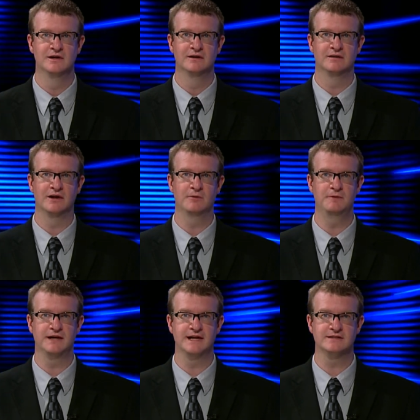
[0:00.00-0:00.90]
they
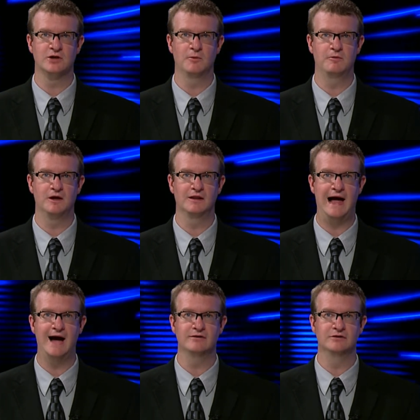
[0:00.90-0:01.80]
open against Hopewell
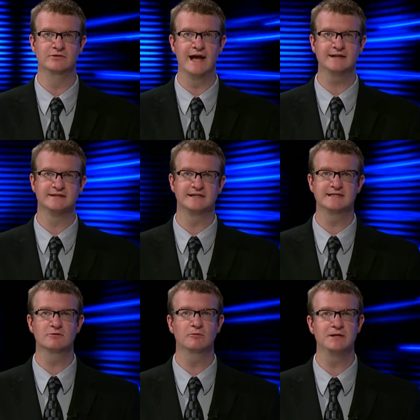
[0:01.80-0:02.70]
Loudon, who next
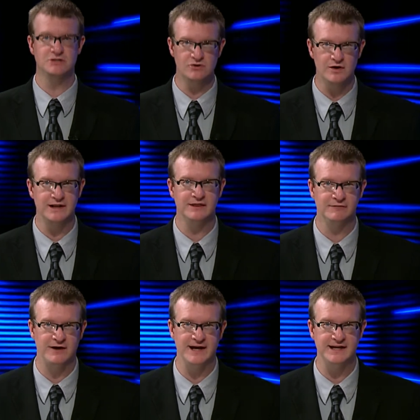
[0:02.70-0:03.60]
season will be joining the
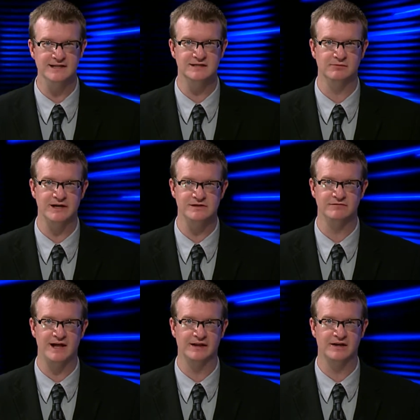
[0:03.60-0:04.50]
Vikings in the Blanchard
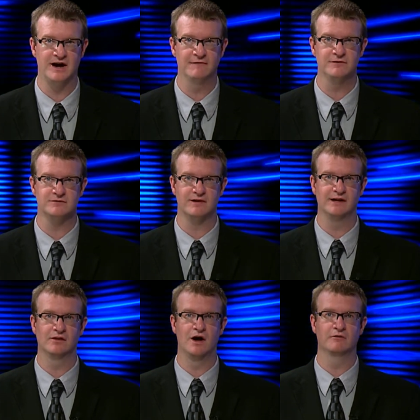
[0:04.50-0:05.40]
Valley Conference right
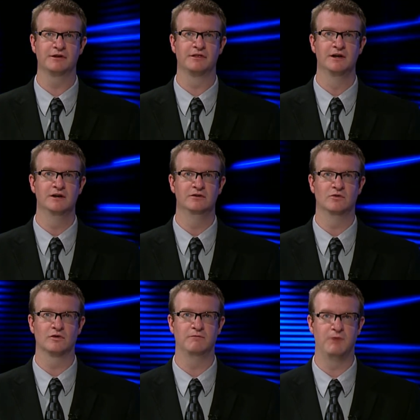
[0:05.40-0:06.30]
along with
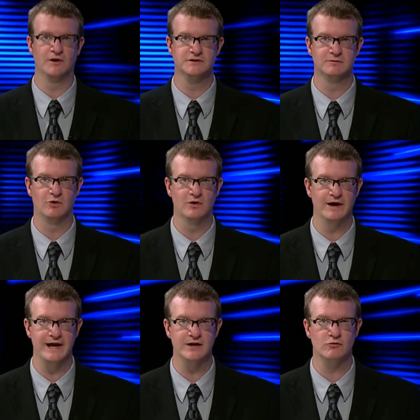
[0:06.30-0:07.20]
North Baltimore
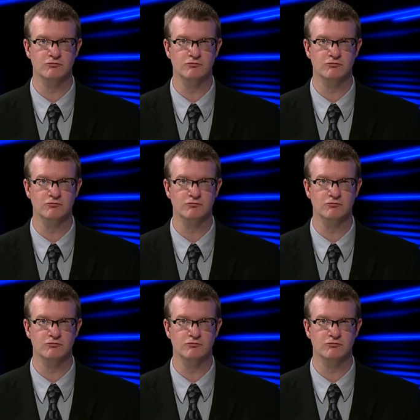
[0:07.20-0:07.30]
and